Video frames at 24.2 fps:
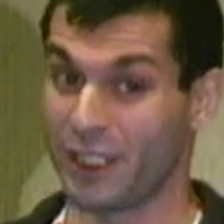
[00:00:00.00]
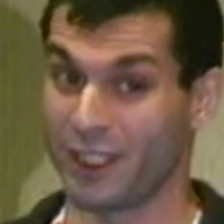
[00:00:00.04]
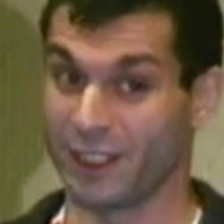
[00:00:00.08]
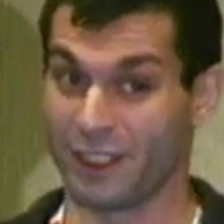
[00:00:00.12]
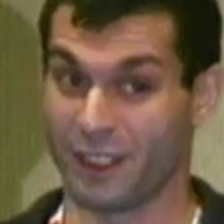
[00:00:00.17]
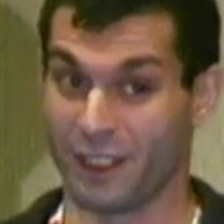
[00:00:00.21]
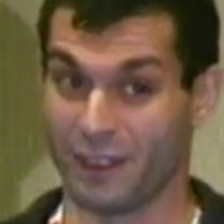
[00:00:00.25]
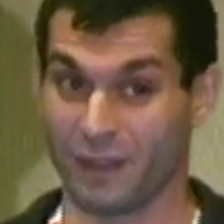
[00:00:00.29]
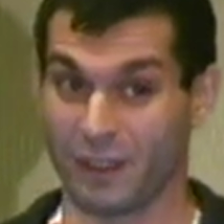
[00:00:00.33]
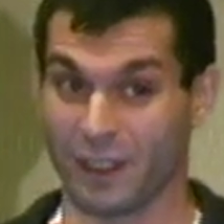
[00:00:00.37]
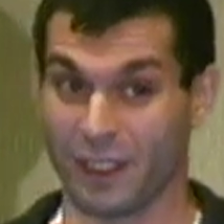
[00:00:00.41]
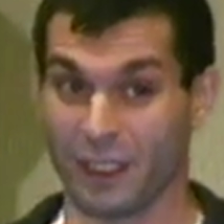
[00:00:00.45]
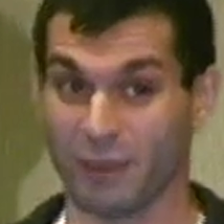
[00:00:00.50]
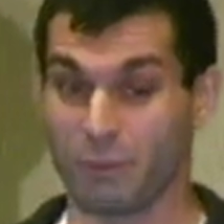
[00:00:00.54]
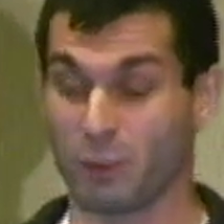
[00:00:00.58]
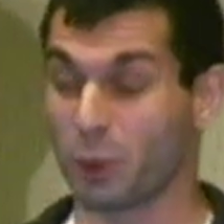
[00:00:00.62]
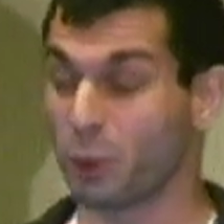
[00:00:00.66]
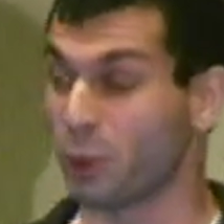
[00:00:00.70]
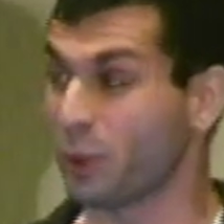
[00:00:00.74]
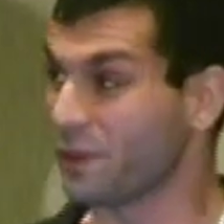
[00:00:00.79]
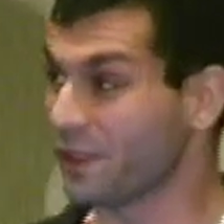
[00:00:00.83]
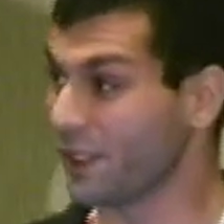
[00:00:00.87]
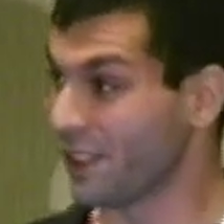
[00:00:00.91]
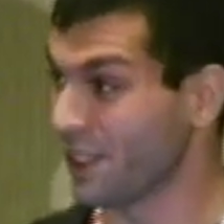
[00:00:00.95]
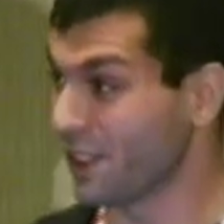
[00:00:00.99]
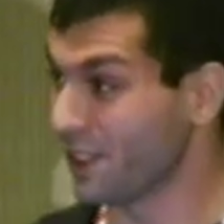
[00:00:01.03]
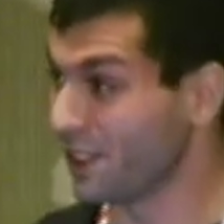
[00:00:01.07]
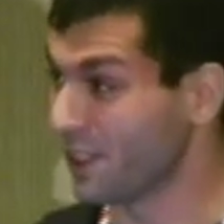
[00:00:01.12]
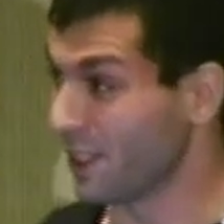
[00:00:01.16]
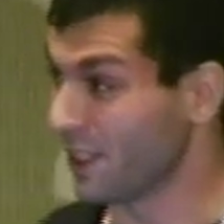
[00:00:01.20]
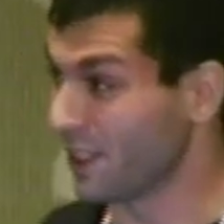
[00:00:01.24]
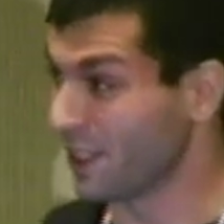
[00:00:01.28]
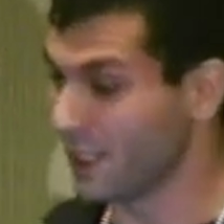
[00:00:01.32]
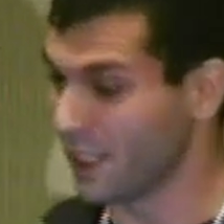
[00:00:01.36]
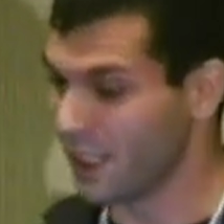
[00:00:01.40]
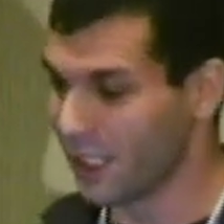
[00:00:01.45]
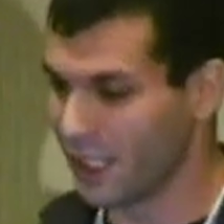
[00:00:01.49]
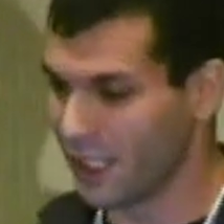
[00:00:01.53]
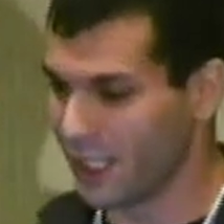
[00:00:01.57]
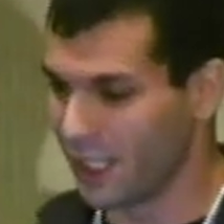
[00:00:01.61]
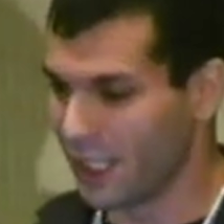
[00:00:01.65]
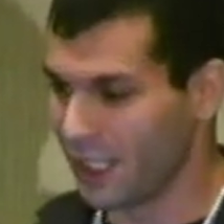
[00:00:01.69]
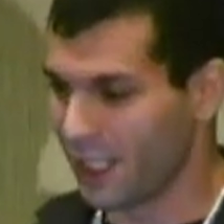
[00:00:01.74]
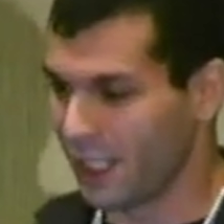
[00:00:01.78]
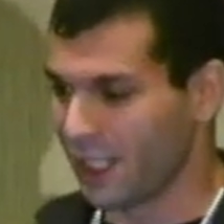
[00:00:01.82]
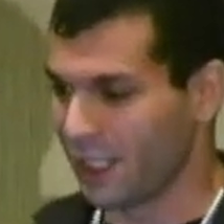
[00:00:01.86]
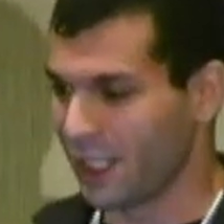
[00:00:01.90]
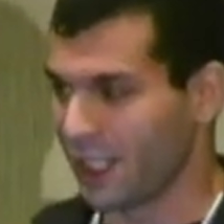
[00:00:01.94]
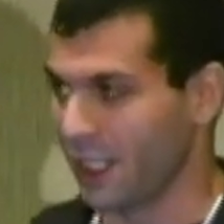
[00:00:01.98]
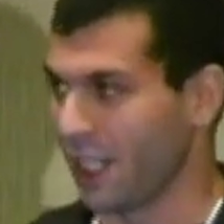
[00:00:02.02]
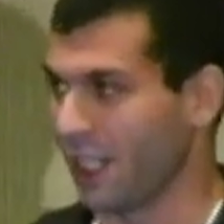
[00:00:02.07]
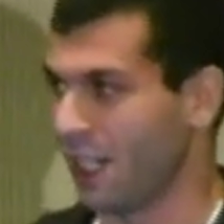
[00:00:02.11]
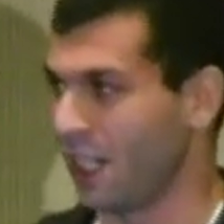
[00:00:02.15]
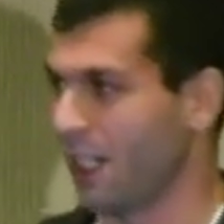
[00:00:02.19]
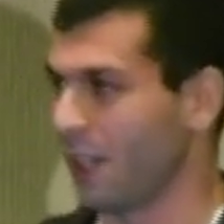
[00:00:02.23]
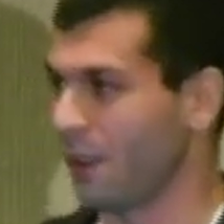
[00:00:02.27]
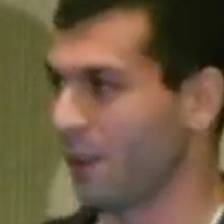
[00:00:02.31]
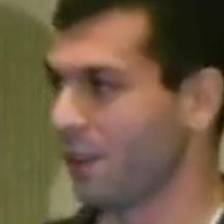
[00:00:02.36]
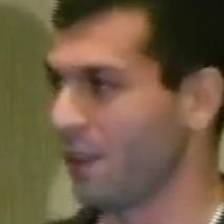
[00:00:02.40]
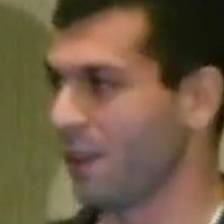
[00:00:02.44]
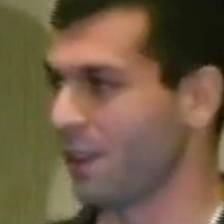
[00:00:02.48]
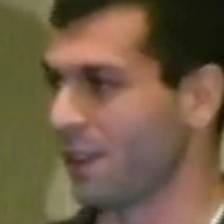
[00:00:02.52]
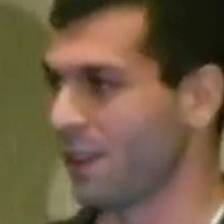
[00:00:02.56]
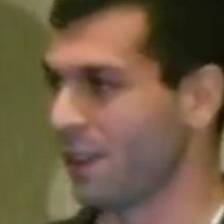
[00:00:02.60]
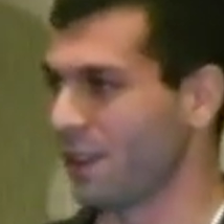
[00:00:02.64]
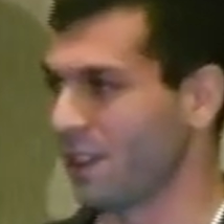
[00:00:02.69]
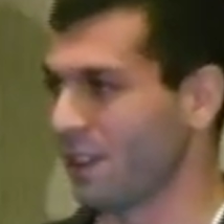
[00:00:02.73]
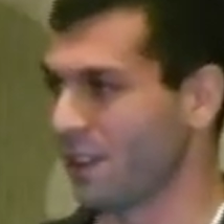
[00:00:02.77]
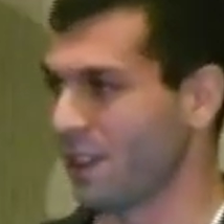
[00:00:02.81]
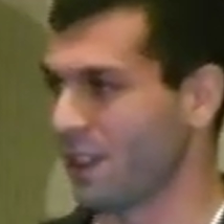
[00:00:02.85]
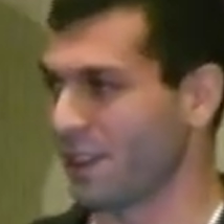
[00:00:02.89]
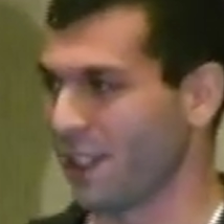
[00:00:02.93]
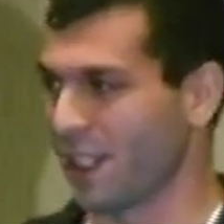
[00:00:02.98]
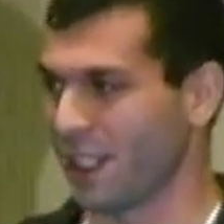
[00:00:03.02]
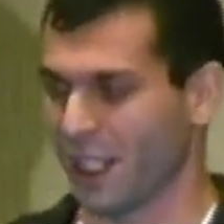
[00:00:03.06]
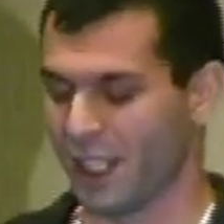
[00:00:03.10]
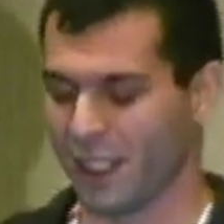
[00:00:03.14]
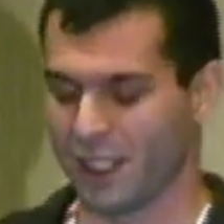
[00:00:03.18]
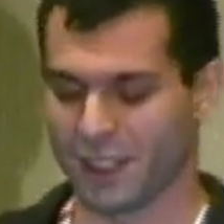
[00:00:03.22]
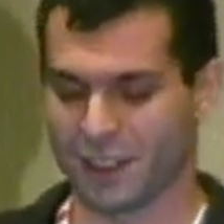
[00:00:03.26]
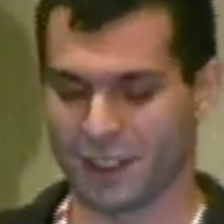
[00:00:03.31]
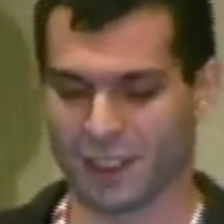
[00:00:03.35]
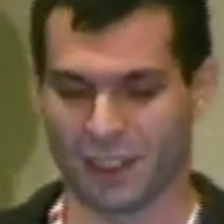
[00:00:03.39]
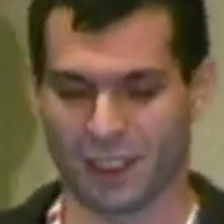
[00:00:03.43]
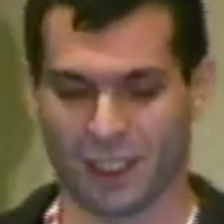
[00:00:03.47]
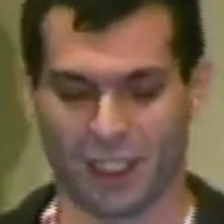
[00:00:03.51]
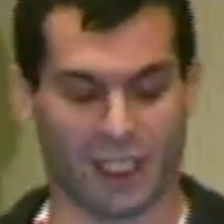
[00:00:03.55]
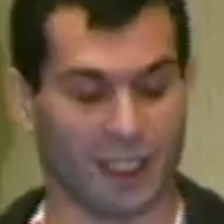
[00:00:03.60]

is difficult, but we've seen it done. The thing is,